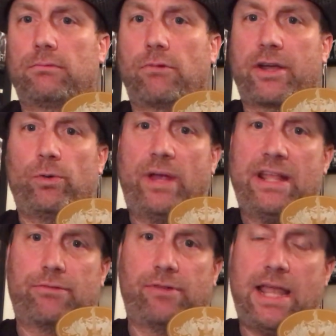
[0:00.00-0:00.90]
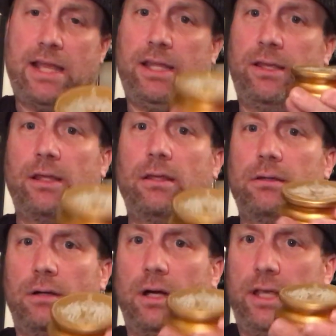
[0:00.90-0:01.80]
record weight 380
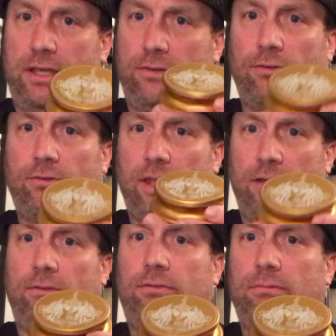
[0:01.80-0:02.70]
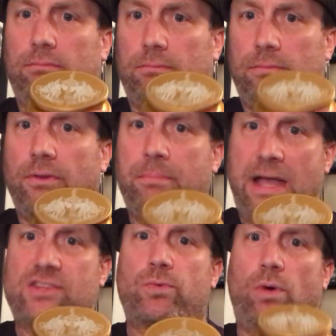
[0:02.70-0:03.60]
is the
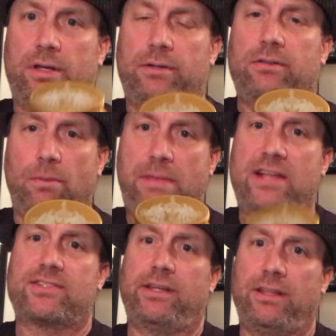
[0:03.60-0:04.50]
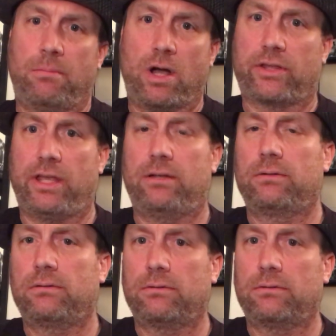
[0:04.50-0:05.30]
best one, the best in the market